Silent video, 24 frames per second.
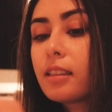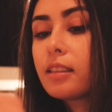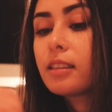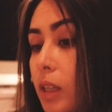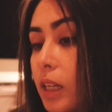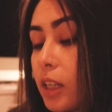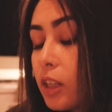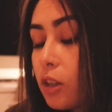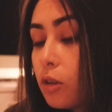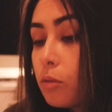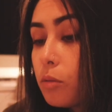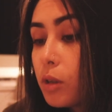
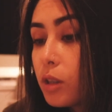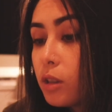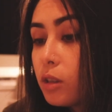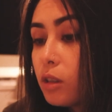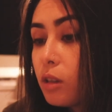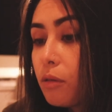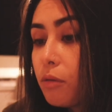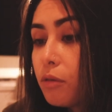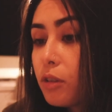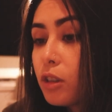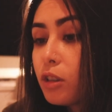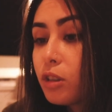Like you
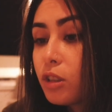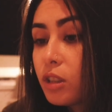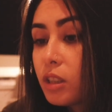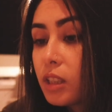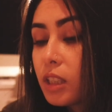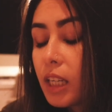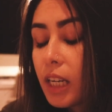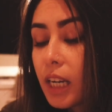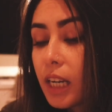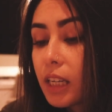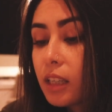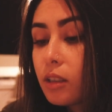wonder if you're
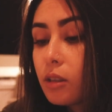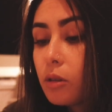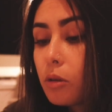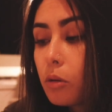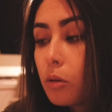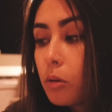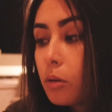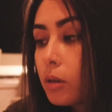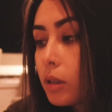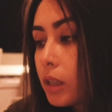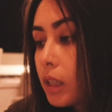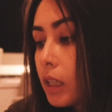sick
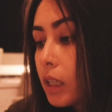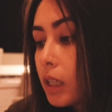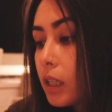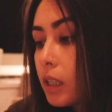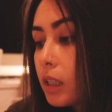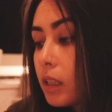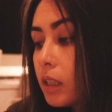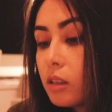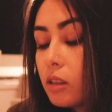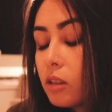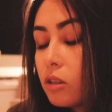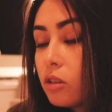
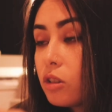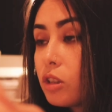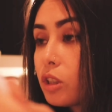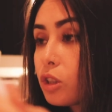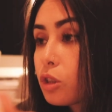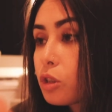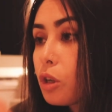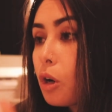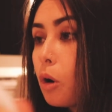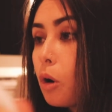or you're just